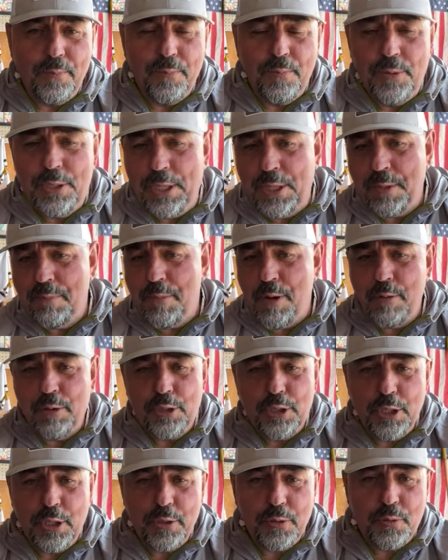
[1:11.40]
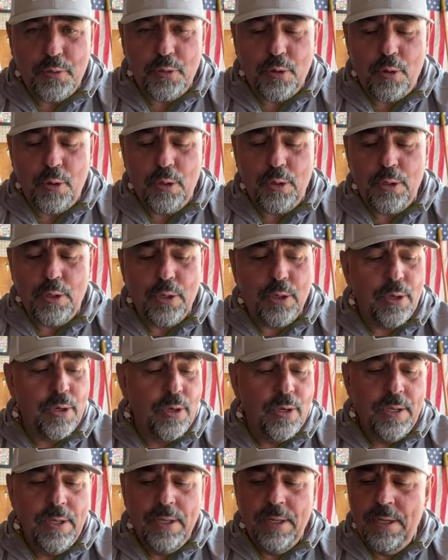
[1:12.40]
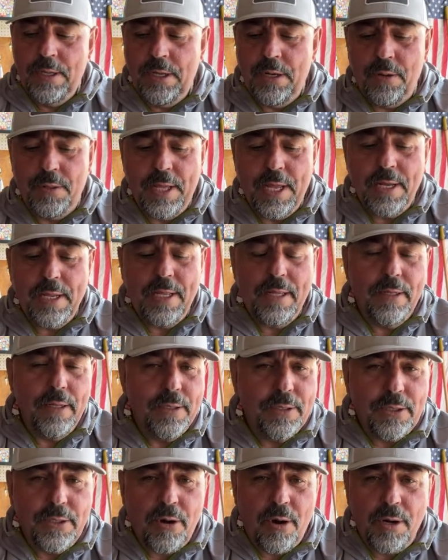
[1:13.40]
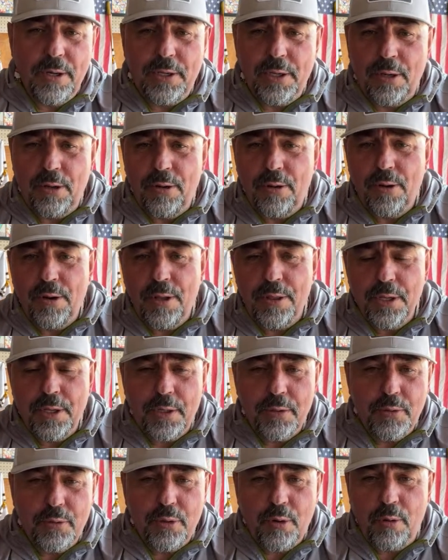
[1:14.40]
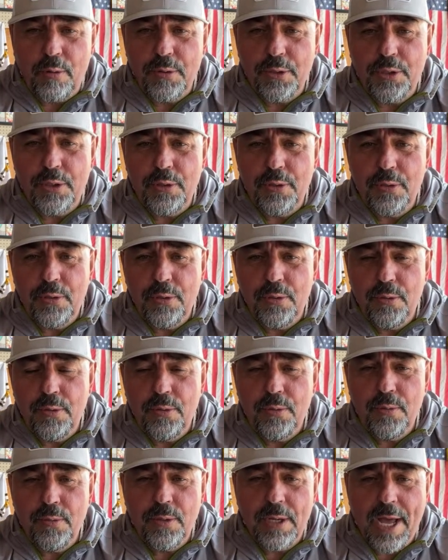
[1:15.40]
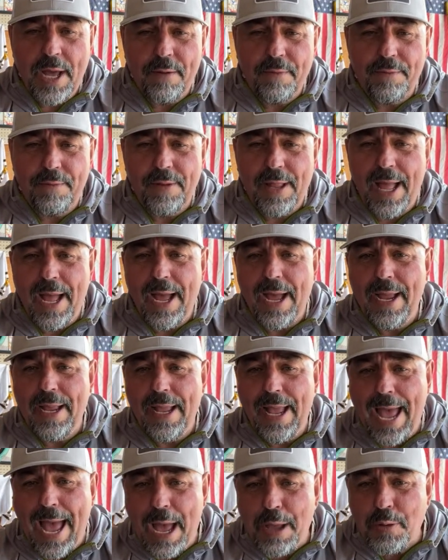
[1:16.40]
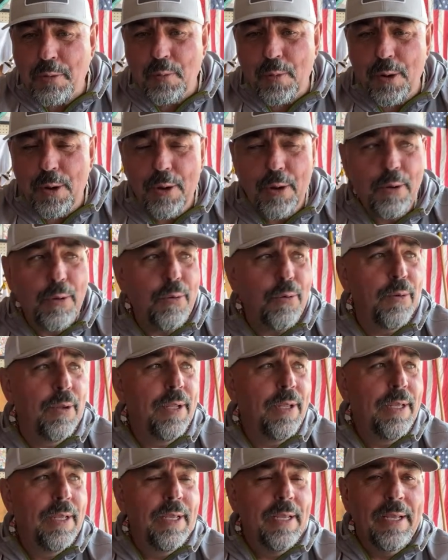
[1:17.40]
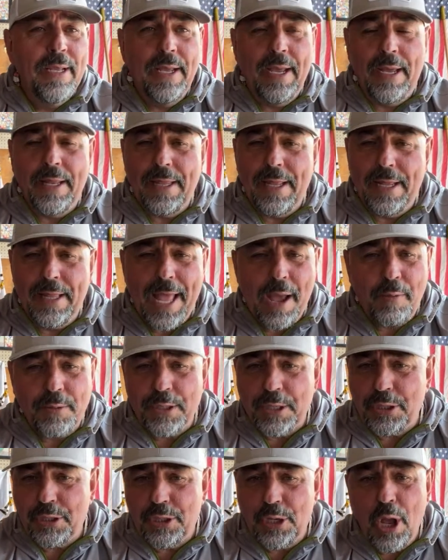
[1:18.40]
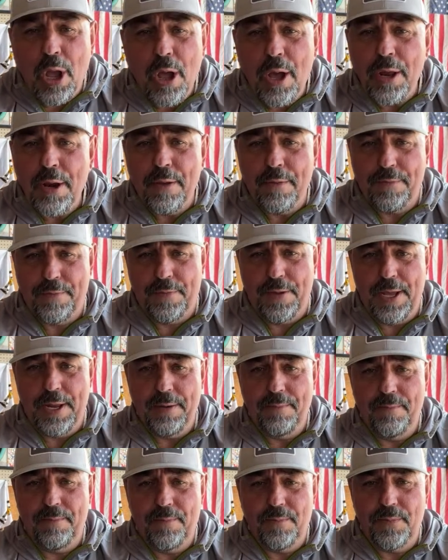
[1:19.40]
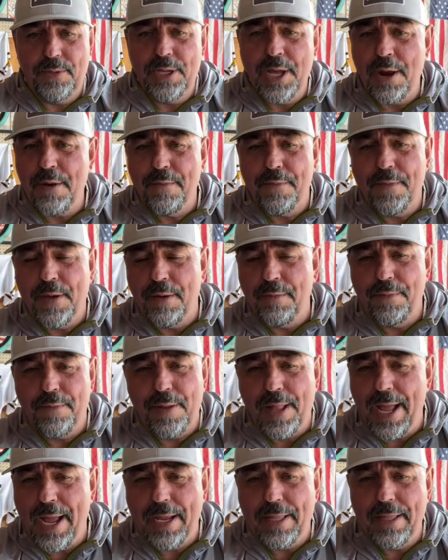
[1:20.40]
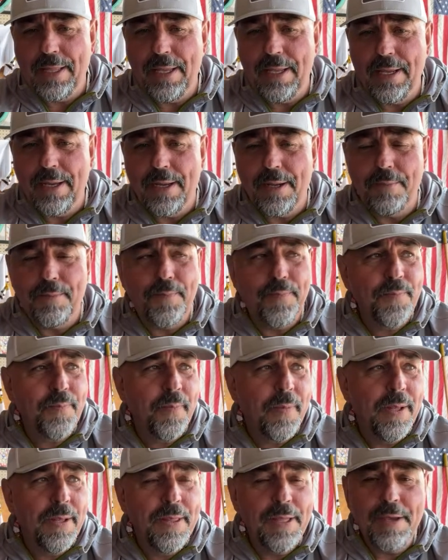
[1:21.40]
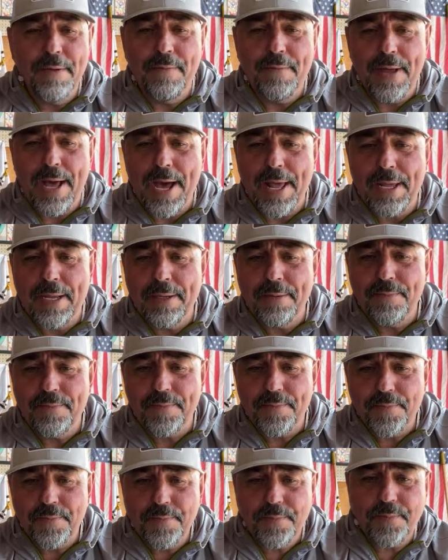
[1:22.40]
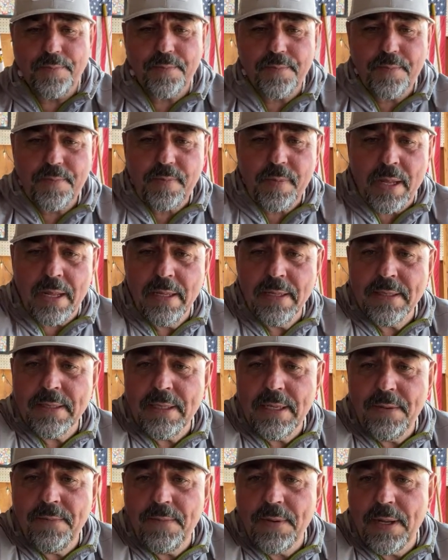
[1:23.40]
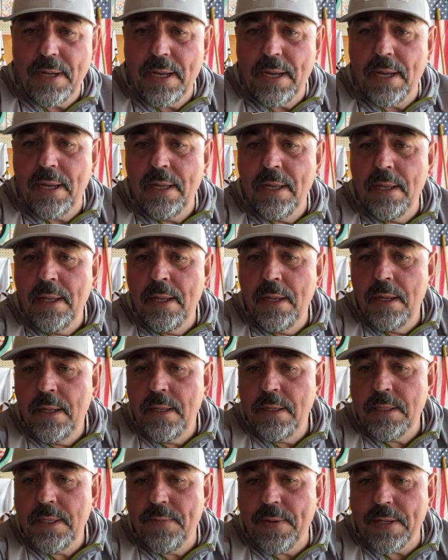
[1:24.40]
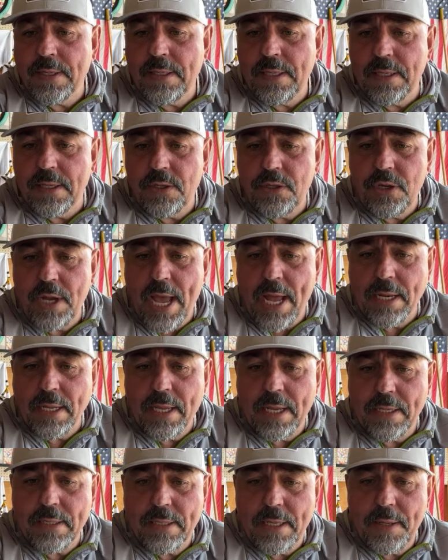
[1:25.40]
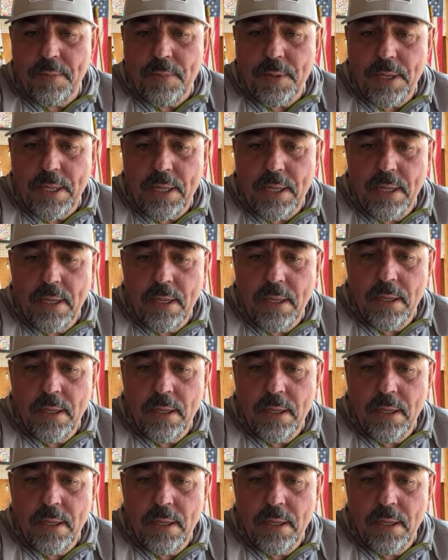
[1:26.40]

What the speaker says: did the motion controller, then started to learn on the controller too, how to fly acro. And that was a ton of fun. Ton of fun flying the Avata. Let's see if I can see the chat in case anybody,